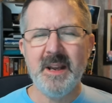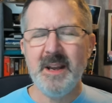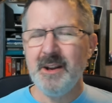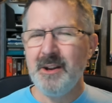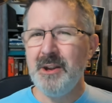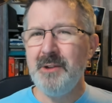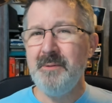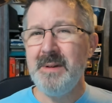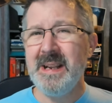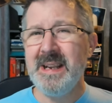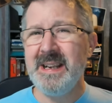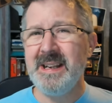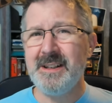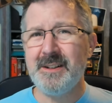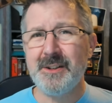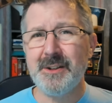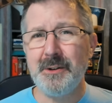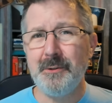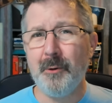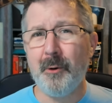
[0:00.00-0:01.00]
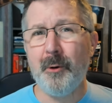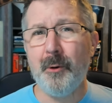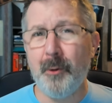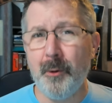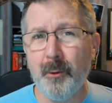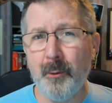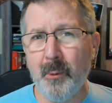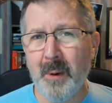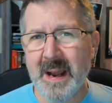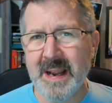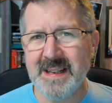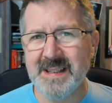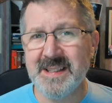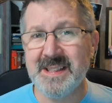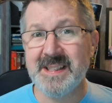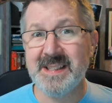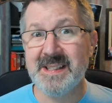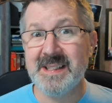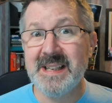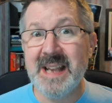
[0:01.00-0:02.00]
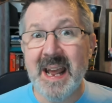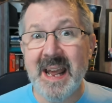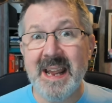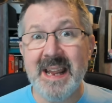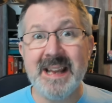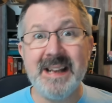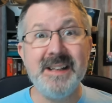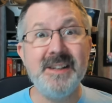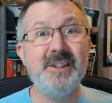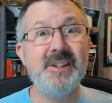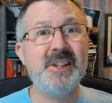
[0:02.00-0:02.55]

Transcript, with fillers: you need to always stay in